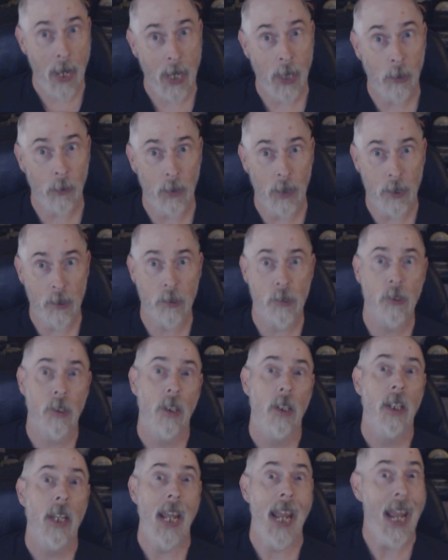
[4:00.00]
pancreas
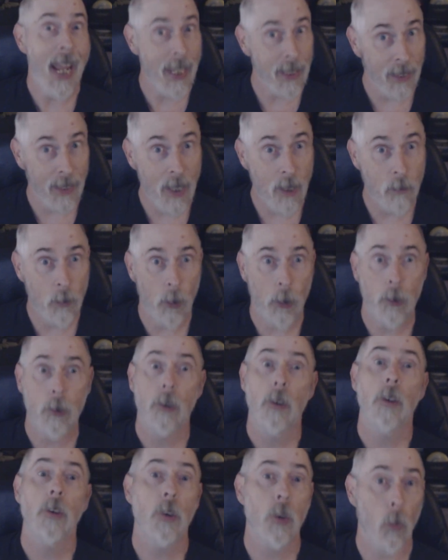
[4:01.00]
and liver
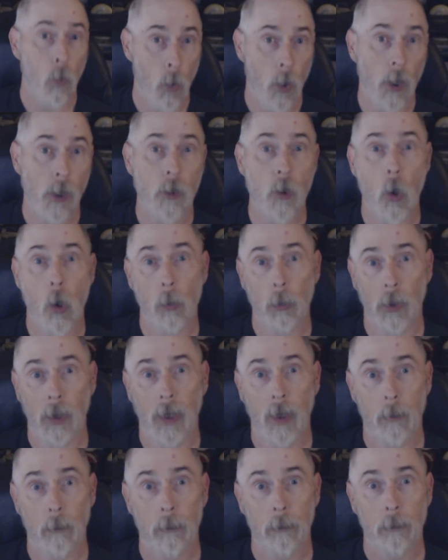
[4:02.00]
to work
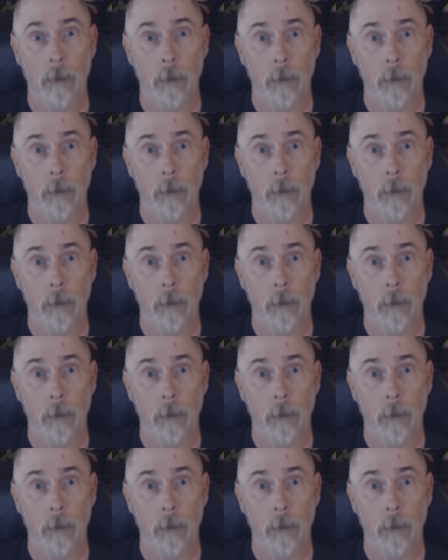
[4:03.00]
normally.